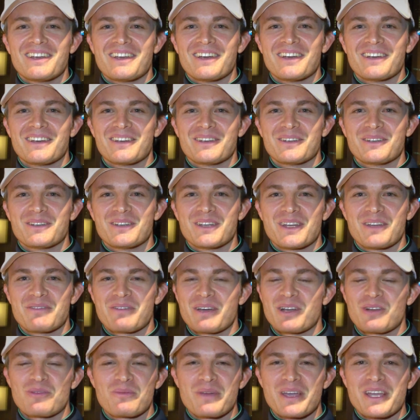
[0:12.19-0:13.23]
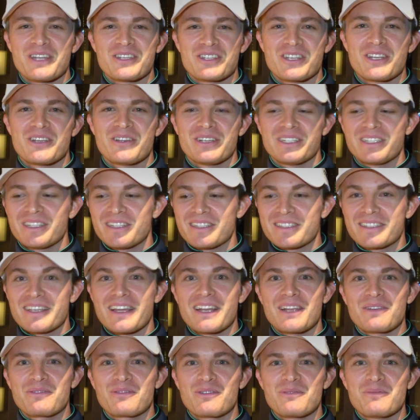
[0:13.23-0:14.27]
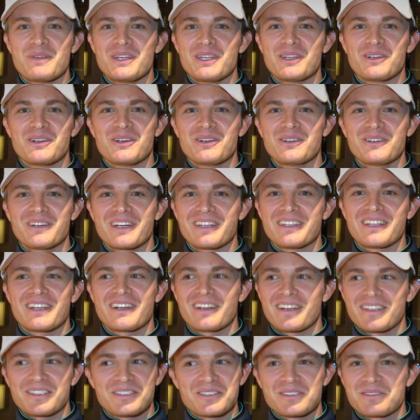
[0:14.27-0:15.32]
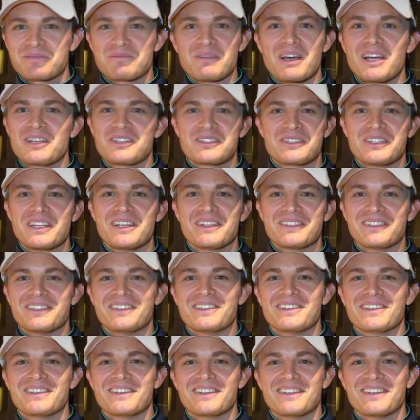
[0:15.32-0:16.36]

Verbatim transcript: Evano, my engineer, did the setting for me, you know, and then I just nailed it.